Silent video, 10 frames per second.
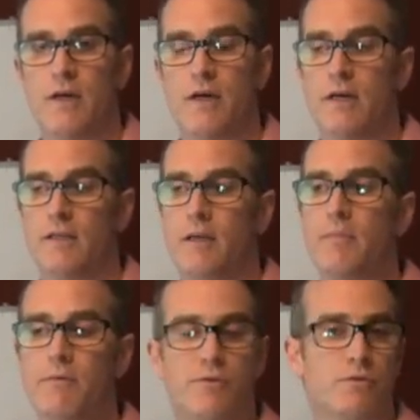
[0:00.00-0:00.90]

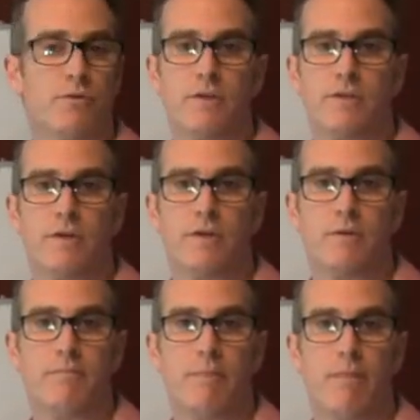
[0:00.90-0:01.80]
Lembeh Resort
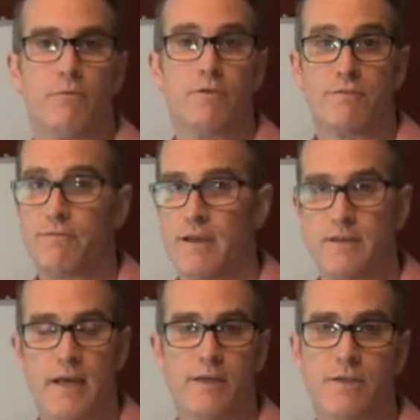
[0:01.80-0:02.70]
was a
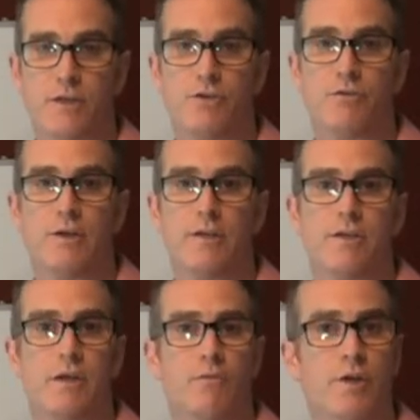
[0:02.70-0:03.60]
fantastic
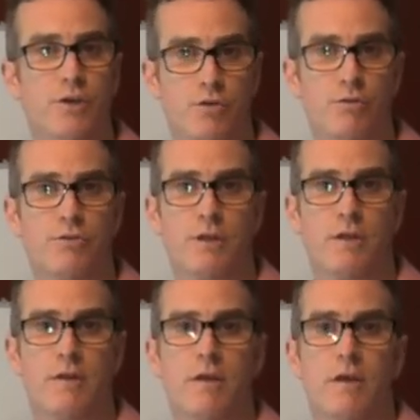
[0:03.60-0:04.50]
choice, and we chose
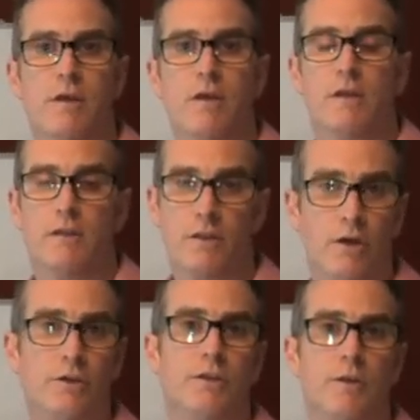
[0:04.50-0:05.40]
it
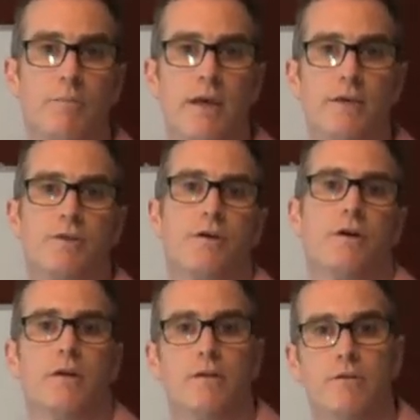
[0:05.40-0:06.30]
largely based
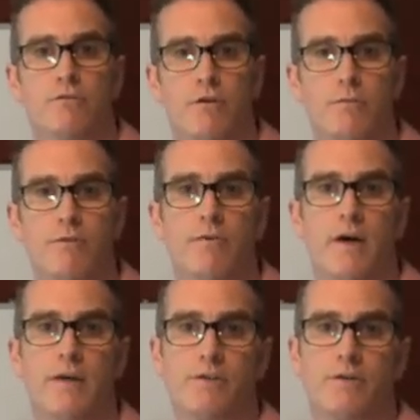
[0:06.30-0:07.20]
on the
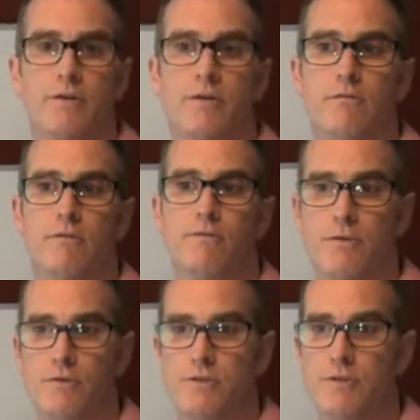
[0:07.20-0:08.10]
TripAdvisor
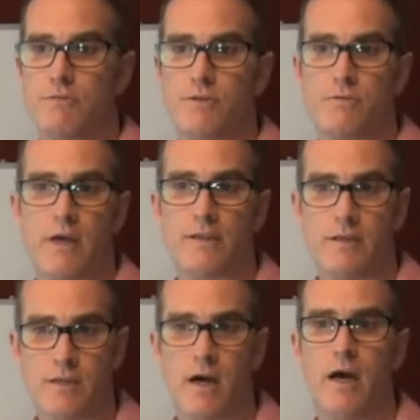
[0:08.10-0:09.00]
reviews. It was at
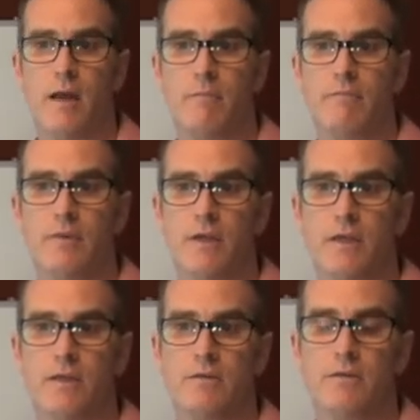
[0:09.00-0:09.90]
the time
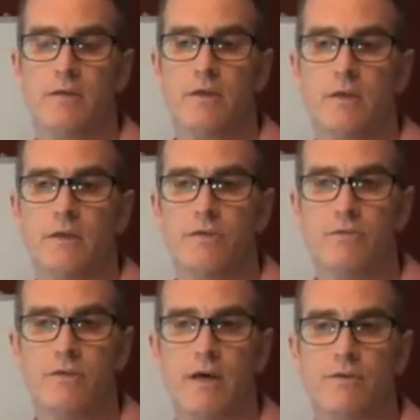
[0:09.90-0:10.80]
in
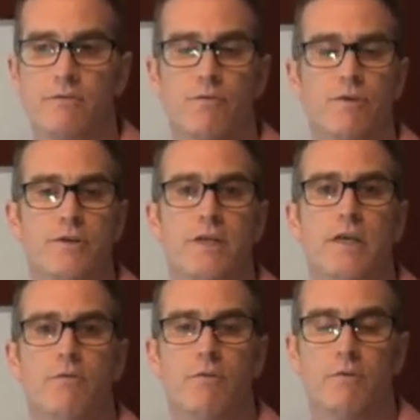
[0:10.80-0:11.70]

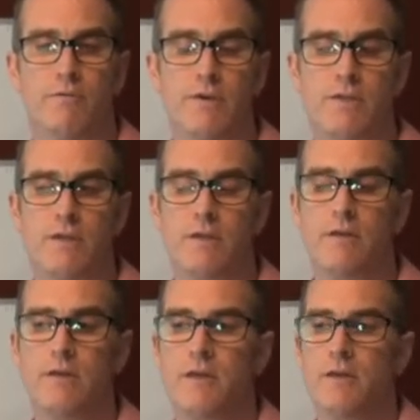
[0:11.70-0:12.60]
2014 when we visited
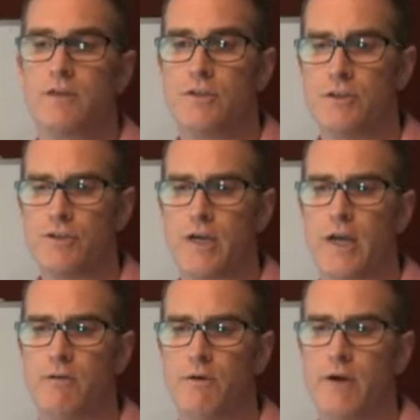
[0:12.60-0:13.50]
in
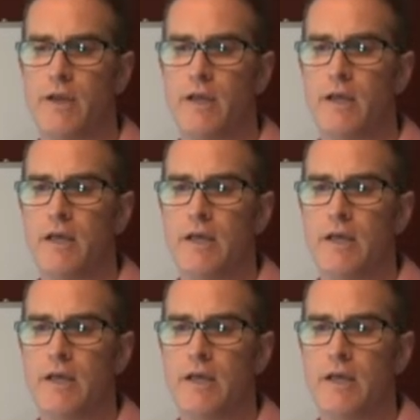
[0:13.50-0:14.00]
January.